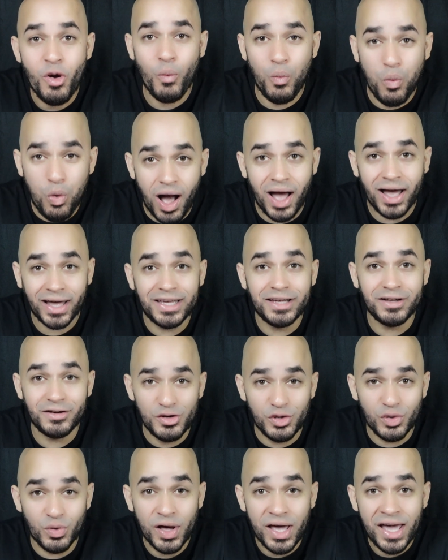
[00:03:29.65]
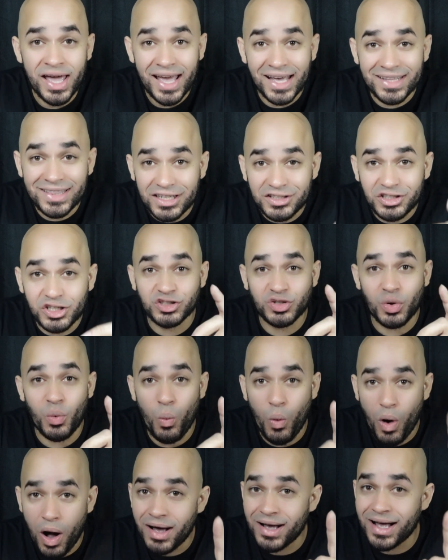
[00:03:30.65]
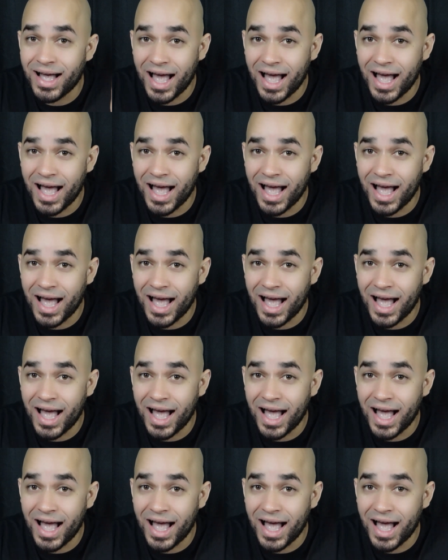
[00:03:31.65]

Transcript: what he knew, and that's just one